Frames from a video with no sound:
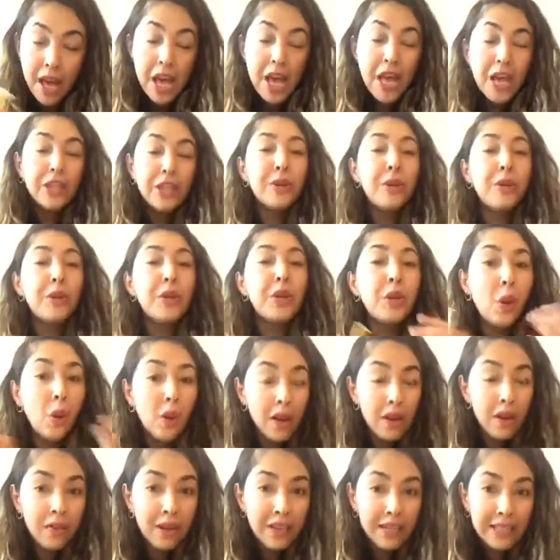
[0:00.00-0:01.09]
So you don't
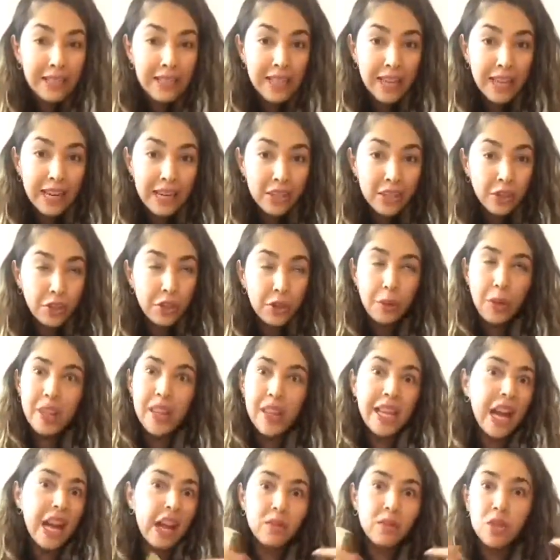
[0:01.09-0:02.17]
want to run into that issue and
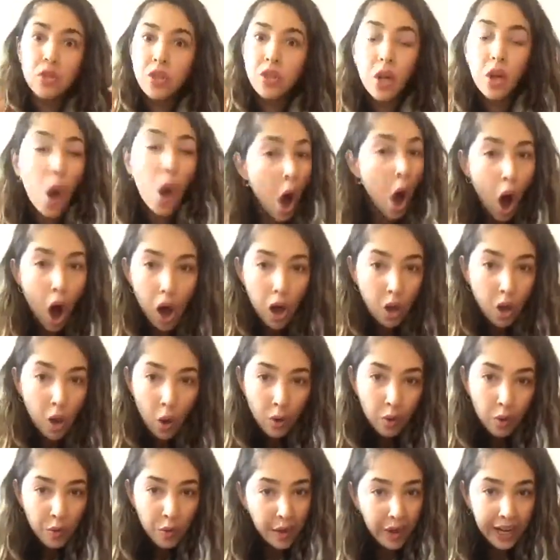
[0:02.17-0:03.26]
then have to start all
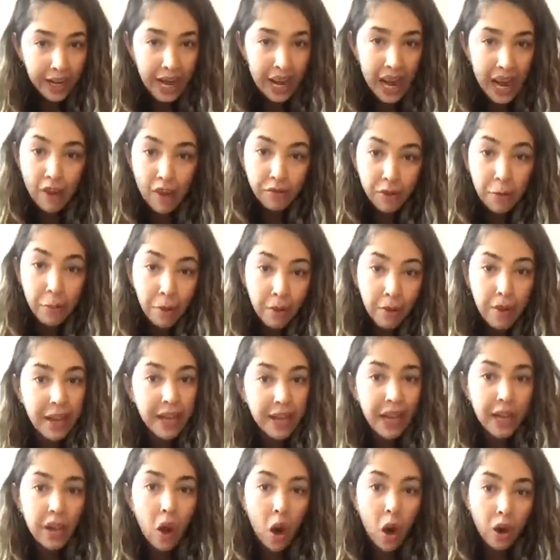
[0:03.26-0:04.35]
over again after putting
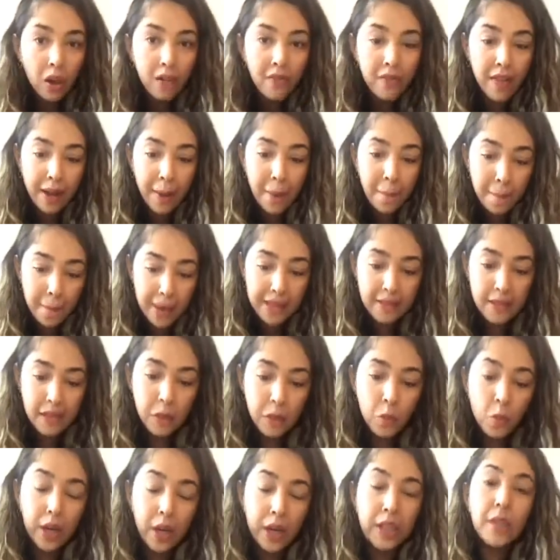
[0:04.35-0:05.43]
in all of that
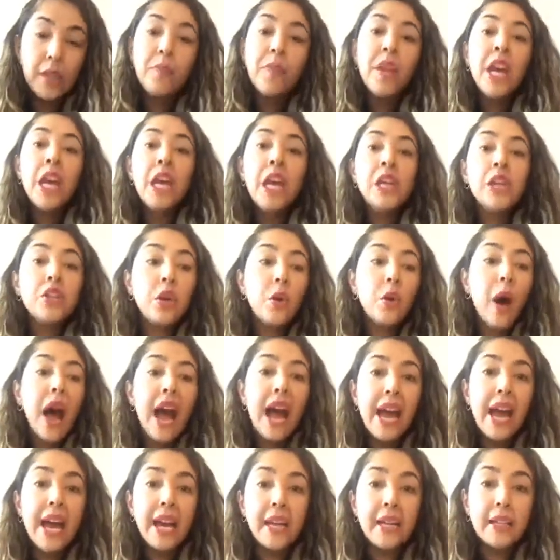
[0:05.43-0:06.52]
amazing work. So
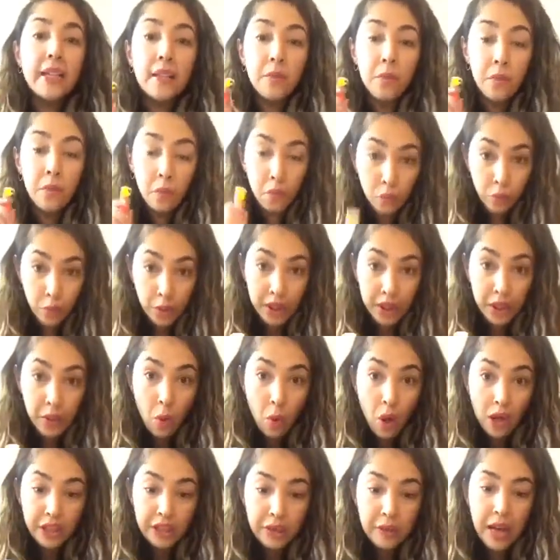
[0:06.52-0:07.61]
I really
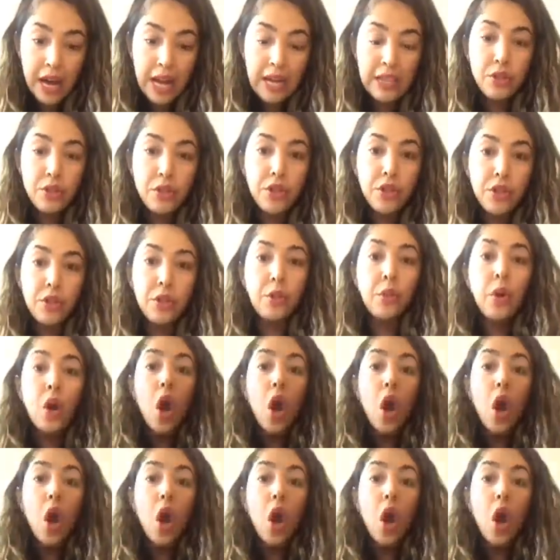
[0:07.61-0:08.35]
want you guys to